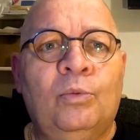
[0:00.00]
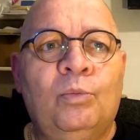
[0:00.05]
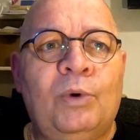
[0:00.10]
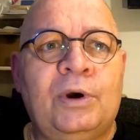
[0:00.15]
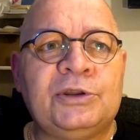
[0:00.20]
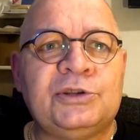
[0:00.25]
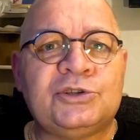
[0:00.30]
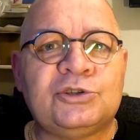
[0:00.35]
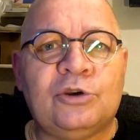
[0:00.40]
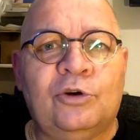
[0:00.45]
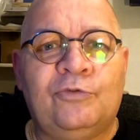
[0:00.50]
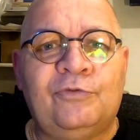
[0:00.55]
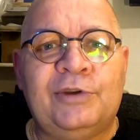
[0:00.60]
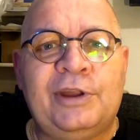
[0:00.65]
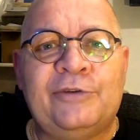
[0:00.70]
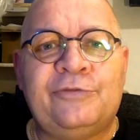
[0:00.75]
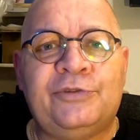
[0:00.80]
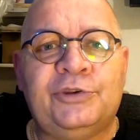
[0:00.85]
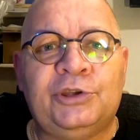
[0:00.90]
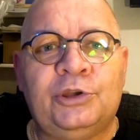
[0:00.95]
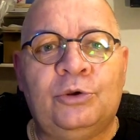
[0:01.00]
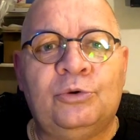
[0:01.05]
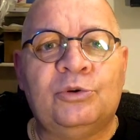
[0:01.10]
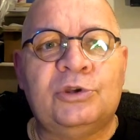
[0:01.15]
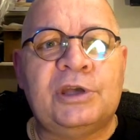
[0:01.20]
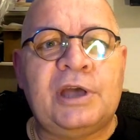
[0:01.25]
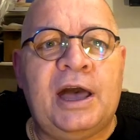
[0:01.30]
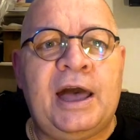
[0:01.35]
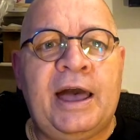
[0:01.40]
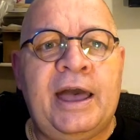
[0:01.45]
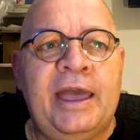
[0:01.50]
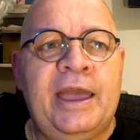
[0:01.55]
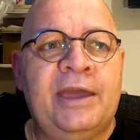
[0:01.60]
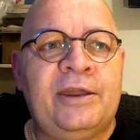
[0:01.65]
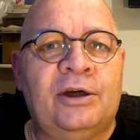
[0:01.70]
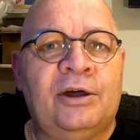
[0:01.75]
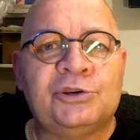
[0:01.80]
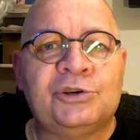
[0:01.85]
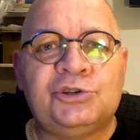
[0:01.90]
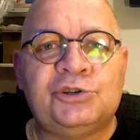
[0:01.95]
once I've left the UK,
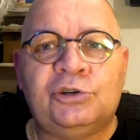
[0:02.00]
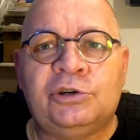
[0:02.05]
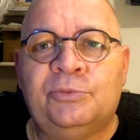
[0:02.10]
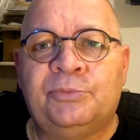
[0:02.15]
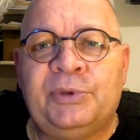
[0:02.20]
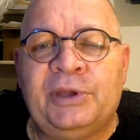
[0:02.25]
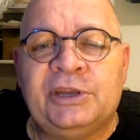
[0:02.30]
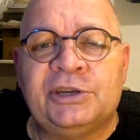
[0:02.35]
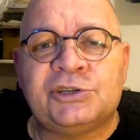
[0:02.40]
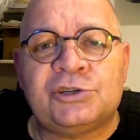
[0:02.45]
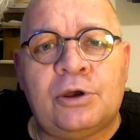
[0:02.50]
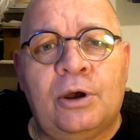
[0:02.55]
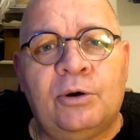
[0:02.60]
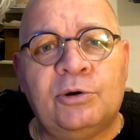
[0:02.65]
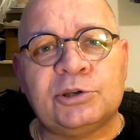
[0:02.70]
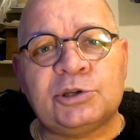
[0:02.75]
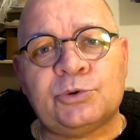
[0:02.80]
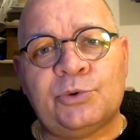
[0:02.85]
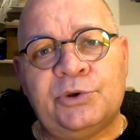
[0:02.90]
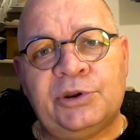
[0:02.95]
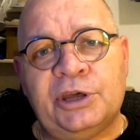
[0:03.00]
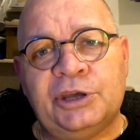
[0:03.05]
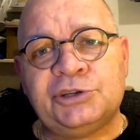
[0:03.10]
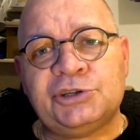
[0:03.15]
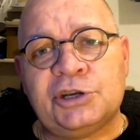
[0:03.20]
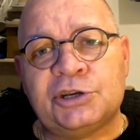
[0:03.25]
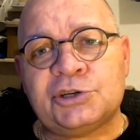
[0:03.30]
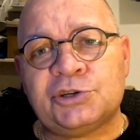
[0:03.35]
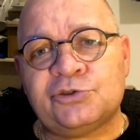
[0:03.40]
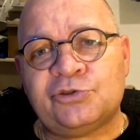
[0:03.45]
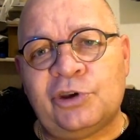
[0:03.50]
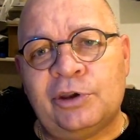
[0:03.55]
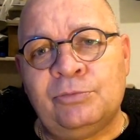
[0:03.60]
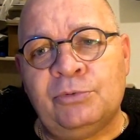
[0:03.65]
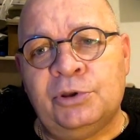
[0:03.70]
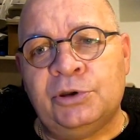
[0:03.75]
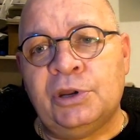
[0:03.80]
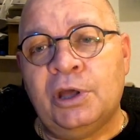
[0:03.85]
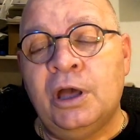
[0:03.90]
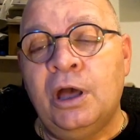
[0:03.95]
and I shouldn't be entitled to NHS
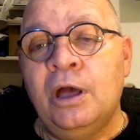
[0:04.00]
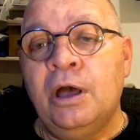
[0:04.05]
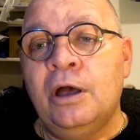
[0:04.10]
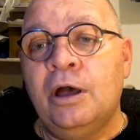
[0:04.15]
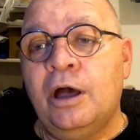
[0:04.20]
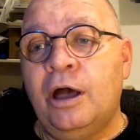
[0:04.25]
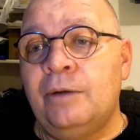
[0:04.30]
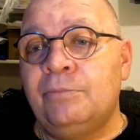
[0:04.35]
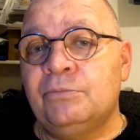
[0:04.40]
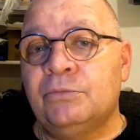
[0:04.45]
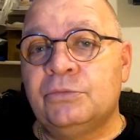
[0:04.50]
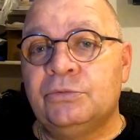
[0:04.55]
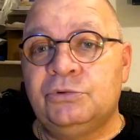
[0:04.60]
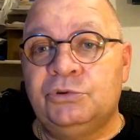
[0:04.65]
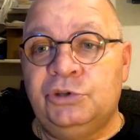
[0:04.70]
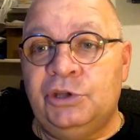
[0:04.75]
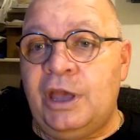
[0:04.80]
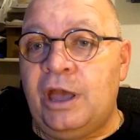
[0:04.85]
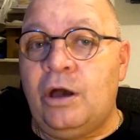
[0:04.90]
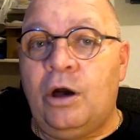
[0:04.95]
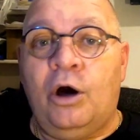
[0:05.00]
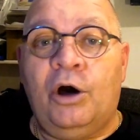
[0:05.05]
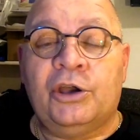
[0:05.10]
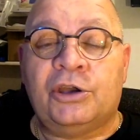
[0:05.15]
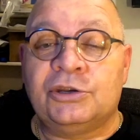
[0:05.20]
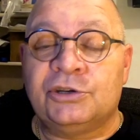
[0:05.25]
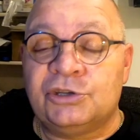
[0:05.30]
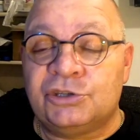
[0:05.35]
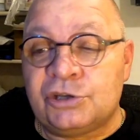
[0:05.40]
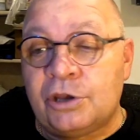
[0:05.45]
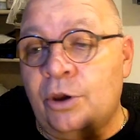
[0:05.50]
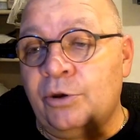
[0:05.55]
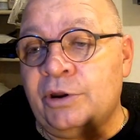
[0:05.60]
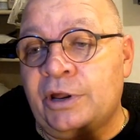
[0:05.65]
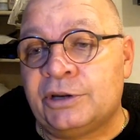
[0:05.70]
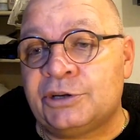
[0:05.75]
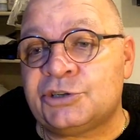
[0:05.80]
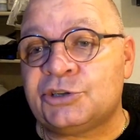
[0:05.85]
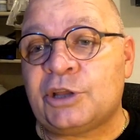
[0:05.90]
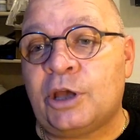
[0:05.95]
treatment. Yeah, I can totally
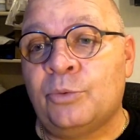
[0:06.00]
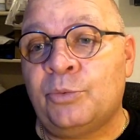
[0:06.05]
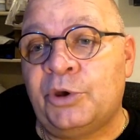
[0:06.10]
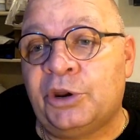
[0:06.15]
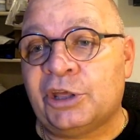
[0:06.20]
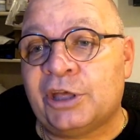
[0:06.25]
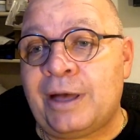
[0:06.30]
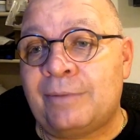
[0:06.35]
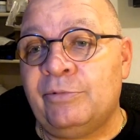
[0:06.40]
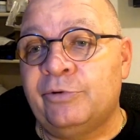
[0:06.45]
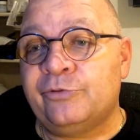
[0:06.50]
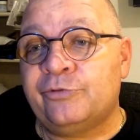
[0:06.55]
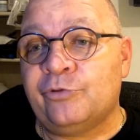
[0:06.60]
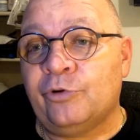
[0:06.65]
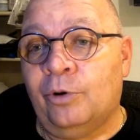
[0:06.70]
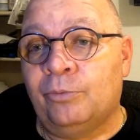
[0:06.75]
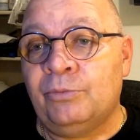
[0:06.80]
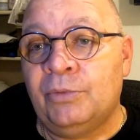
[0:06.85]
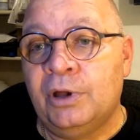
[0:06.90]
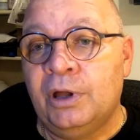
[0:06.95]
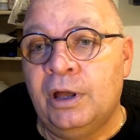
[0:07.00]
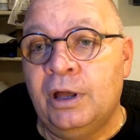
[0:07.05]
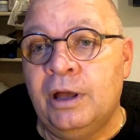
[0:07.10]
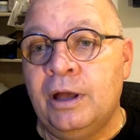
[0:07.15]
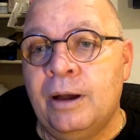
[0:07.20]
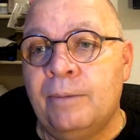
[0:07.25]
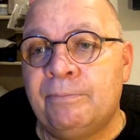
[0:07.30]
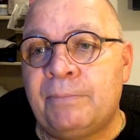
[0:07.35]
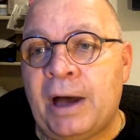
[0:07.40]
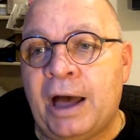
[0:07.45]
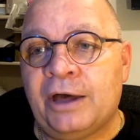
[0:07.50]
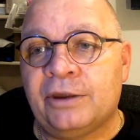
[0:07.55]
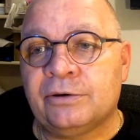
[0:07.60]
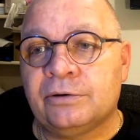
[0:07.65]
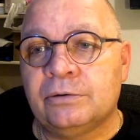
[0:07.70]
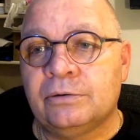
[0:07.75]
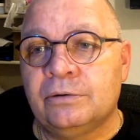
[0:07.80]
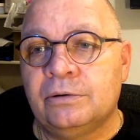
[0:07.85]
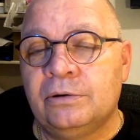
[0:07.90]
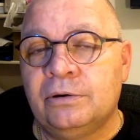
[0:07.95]
understand where they're coming from,
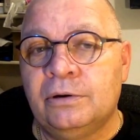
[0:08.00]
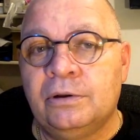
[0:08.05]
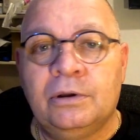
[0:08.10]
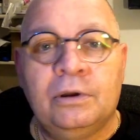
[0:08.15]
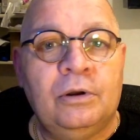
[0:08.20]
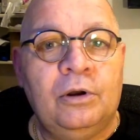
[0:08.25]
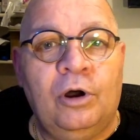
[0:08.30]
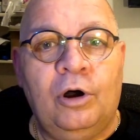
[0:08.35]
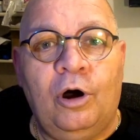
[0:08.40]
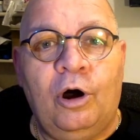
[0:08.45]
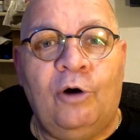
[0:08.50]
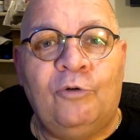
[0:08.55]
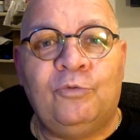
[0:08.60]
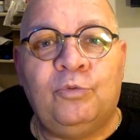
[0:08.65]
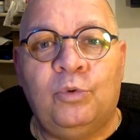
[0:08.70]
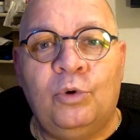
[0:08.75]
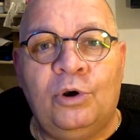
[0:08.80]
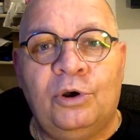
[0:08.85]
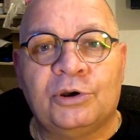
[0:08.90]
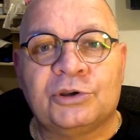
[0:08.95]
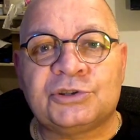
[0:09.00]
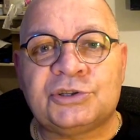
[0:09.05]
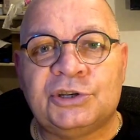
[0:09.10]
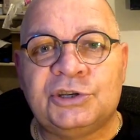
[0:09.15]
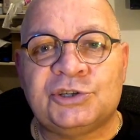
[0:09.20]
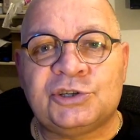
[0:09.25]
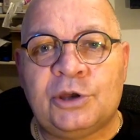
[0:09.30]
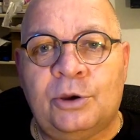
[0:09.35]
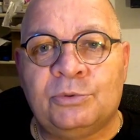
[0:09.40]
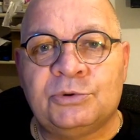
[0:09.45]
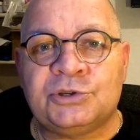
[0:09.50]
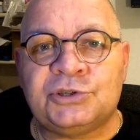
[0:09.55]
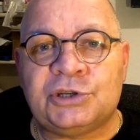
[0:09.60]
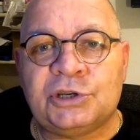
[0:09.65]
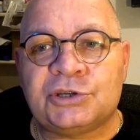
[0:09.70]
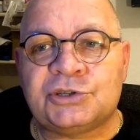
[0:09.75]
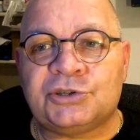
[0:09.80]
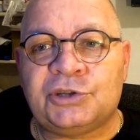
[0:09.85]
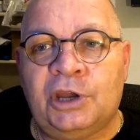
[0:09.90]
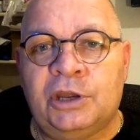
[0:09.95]
but I've worked since I was
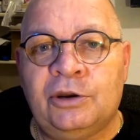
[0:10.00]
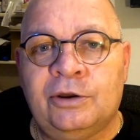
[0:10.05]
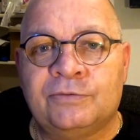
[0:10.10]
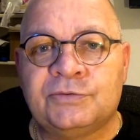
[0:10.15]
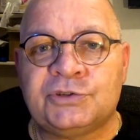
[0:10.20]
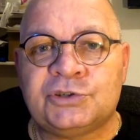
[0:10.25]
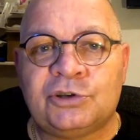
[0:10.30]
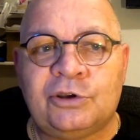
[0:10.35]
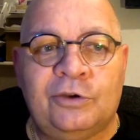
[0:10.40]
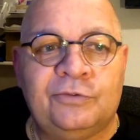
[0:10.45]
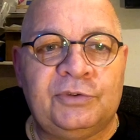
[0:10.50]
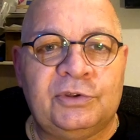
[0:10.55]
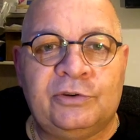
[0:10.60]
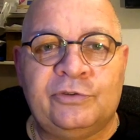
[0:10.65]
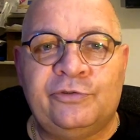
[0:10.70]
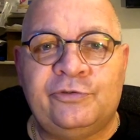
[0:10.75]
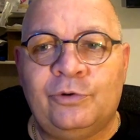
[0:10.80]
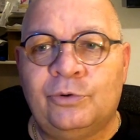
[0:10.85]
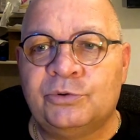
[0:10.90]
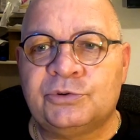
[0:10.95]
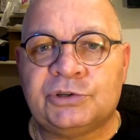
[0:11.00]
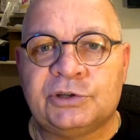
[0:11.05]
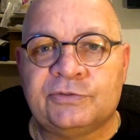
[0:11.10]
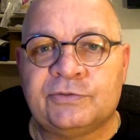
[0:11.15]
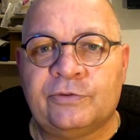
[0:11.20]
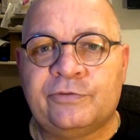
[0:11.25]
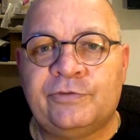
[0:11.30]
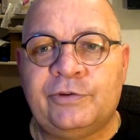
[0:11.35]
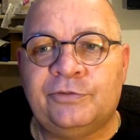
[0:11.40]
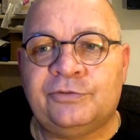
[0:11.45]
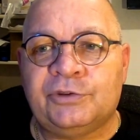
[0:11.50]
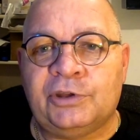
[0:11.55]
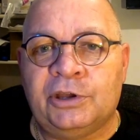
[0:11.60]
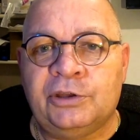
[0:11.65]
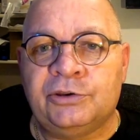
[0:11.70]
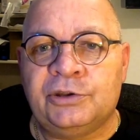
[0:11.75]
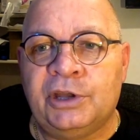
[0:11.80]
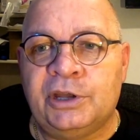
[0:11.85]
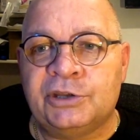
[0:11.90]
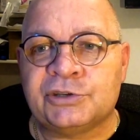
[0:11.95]
16. I've served in the forces for
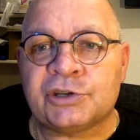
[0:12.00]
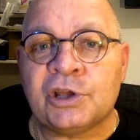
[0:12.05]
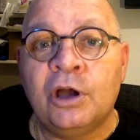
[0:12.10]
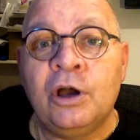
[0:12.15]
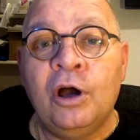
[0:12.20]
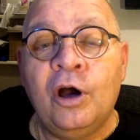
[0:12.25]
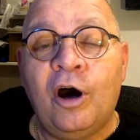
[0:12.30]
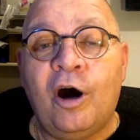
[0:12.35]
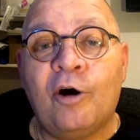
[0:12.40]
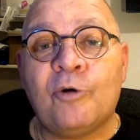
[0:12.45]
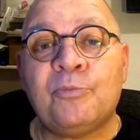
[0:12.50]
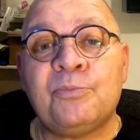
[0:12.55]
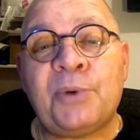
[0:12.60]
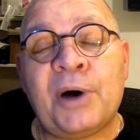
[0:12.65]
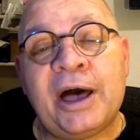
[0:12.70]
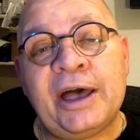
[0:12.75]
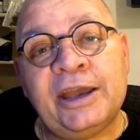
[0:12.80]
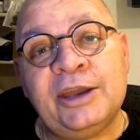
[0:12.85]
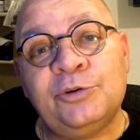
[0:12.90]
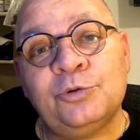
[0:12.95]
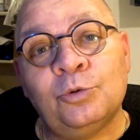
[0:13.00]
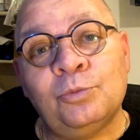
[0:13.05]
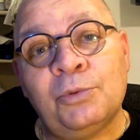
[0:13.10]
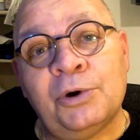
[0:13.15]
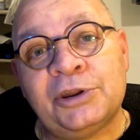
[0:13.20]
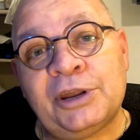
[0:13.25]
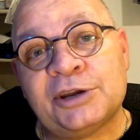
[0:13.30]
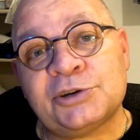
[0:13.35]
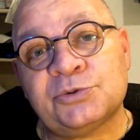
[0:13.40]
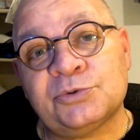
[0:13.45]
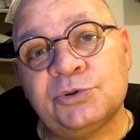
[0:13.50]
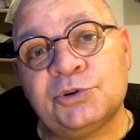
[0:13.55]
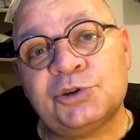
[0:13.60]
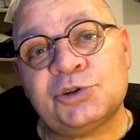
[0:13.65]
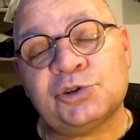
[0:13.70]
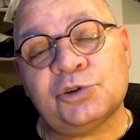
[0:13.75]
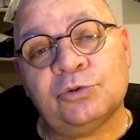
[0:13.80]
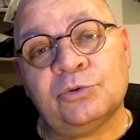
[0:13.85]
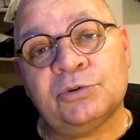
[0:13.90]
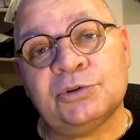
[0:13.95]
15 years. I've paid all my national
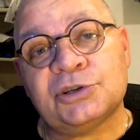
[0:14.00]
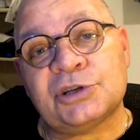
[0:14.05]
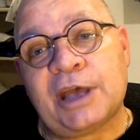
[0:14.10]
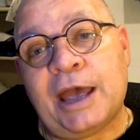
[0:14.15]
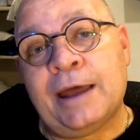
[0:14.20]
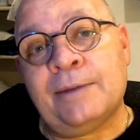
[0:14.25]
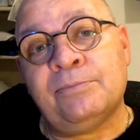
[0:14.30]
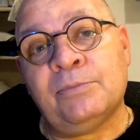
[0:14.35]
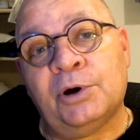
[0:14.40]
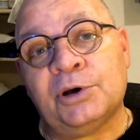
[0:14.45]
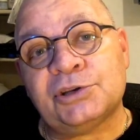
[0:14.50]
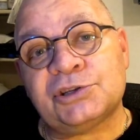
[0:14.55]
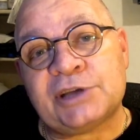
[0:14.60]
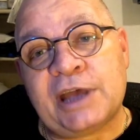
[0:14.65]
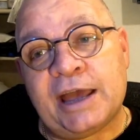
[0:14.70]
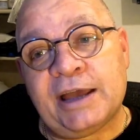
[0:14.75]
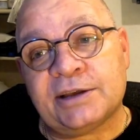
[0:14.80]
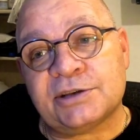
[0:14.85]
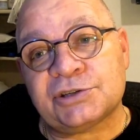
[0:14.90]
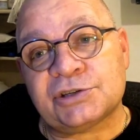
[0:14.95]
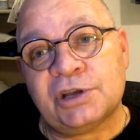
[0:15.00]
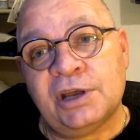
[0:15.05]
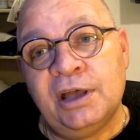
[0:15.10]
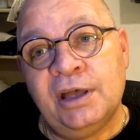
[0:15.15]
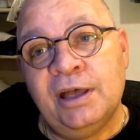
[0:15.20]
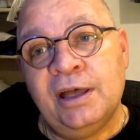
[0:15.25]
insurance and my tax,